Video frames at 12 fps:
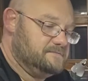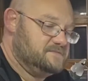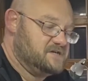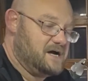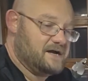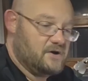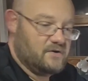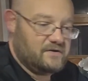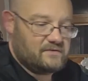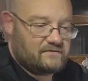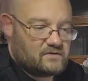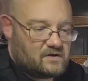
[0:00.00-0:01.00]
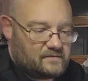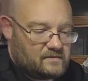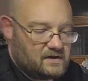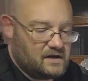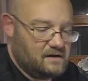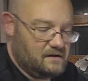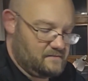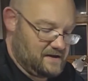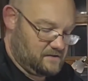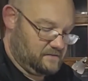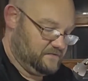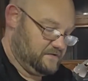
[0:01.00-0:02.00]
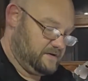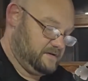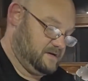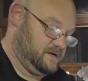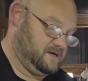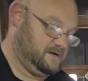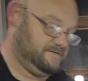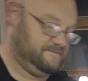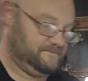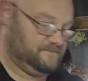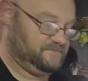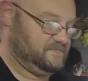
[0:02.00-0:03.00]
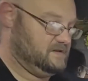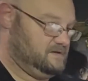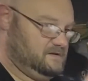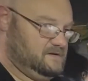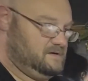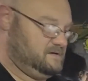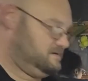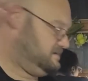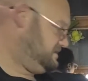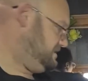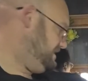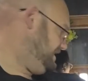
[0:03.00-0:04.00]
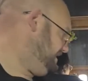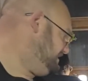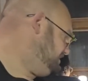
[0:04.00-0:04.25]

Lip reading: John Cody Lindenbach. I call him John. He's